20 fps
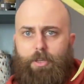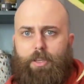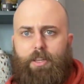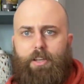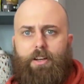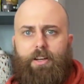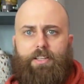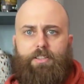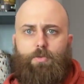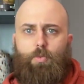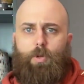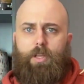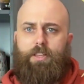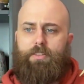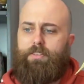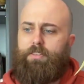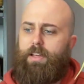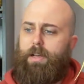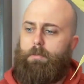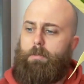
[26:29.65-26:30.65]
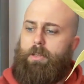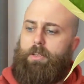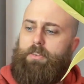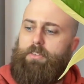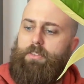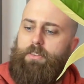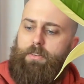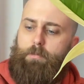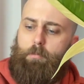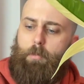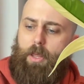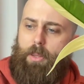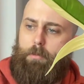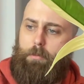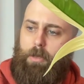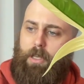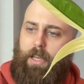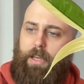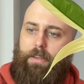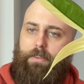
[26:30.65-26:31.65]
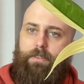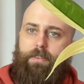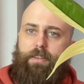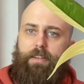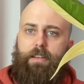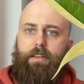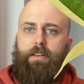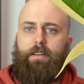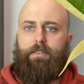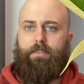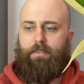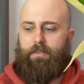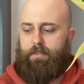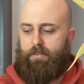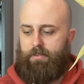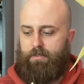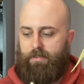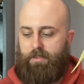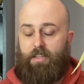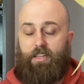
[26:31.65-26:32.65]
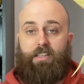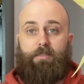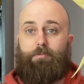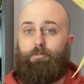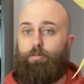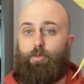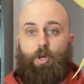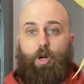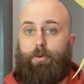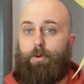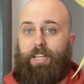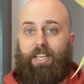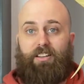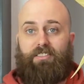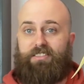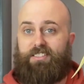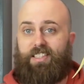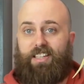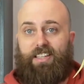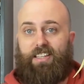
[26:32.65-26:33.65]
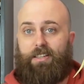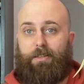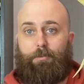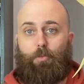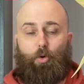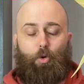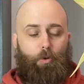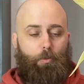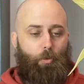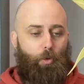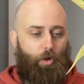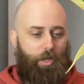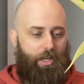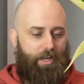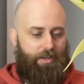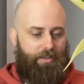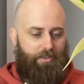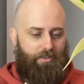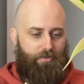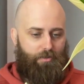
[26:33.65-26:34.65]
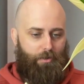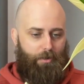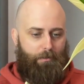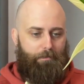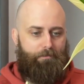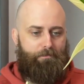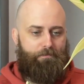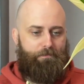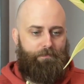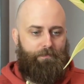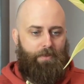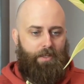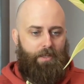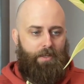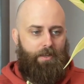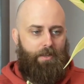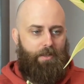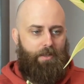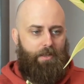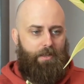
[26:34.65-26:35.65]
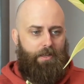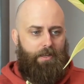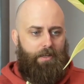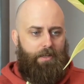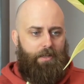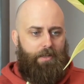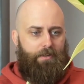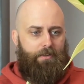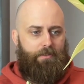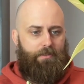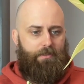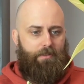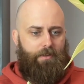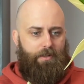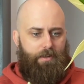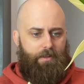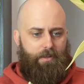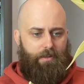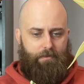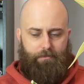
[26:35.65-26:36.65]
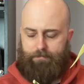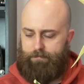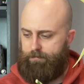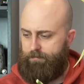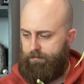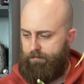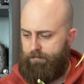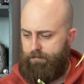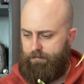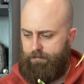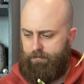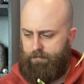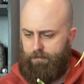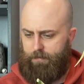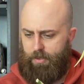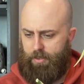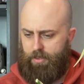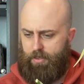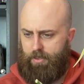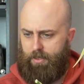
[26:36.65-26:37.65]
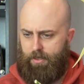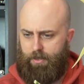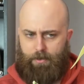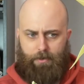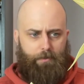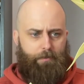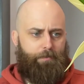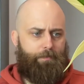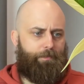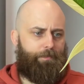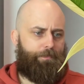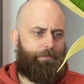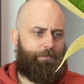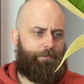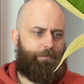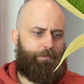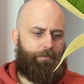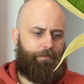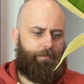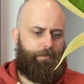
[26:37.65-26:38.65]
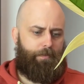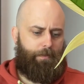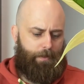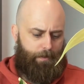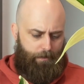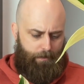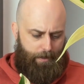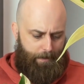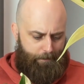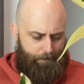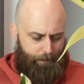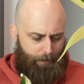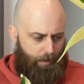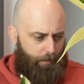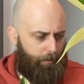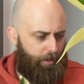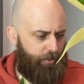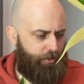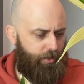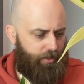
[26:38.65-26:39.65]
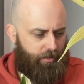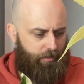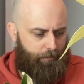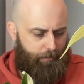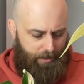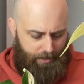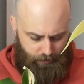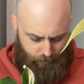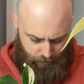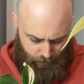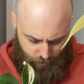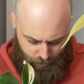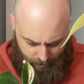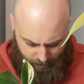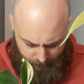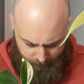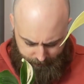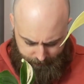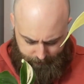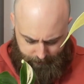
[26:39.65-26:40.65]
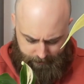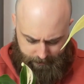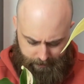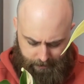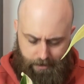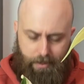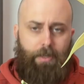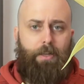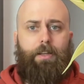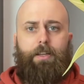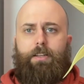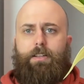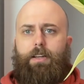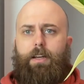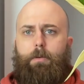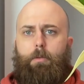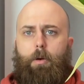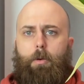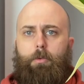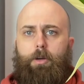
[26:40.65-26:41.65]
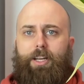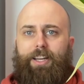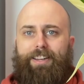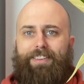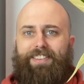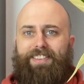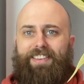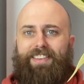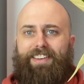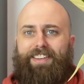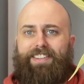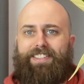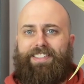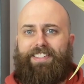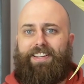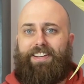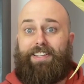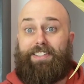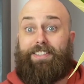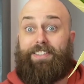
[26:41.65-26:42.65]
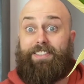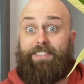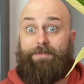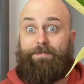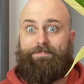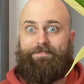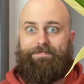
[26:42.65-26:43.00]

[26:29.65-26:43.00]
really nice, well-established mother plants here to just keep growing out and taking more and more cuttings from. So yeah, there you go. All right, I'm going to chuck them back on the shelf and we will get into the next task.